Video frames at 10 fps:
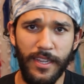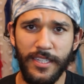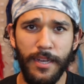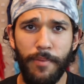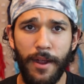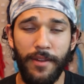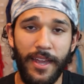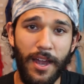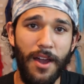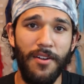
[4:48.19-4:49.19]
some probably
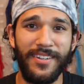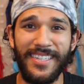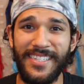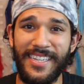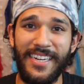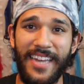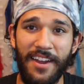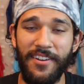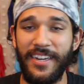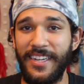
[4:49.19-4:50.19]
like, oh, it doesn't say
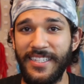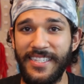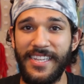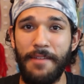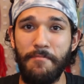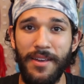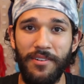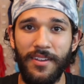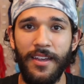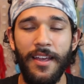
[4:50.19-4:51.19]
dairy, it doesn't say
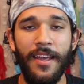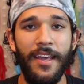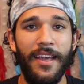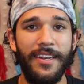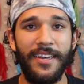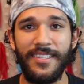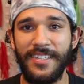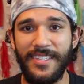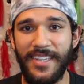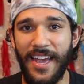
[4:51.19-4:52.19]
milk, it
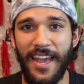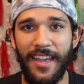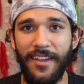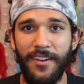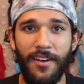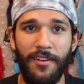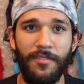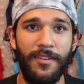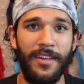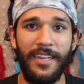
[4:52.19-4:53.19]
doesn't say, you
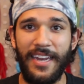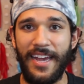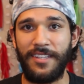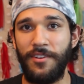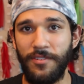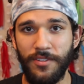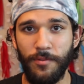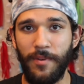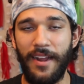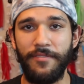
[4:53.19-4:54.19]
know, lactose
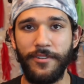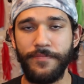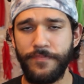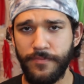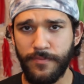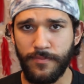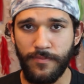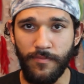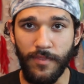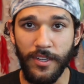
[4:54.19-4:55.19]
or whatever.
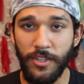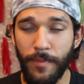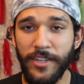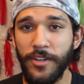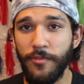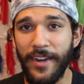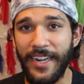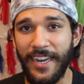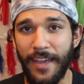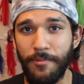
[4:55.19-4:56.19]
So make sure you're
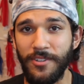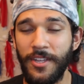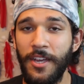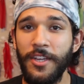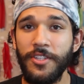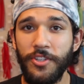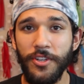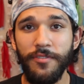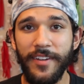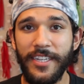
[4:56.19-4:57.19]
reading labels, do
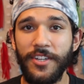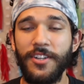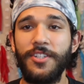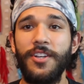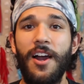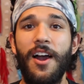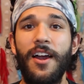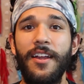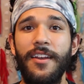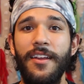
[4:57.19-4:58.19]
your research
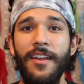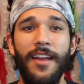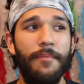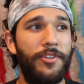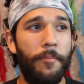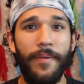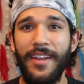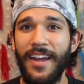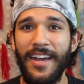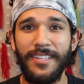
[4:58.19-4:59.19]
on, I'm sure
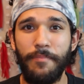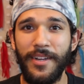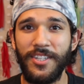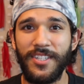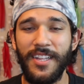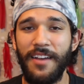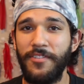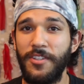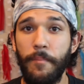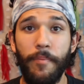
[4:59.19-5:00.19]
PETA has a bunch of stuff.
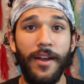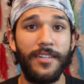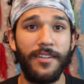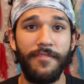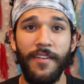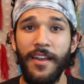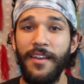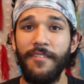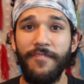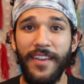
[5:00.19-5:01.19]
There's a bunch of
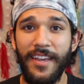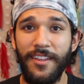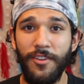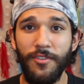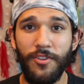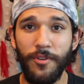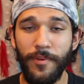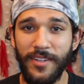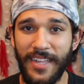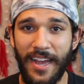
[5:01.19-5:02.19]
vegan
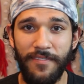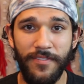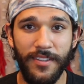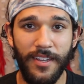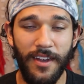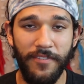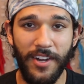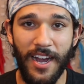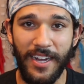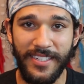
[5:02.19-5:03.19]
YouTubers that have
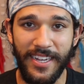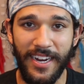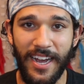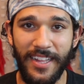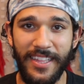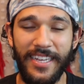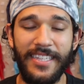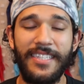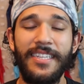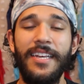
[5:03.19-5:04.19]
covered content on
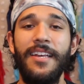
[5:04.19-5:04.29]
this,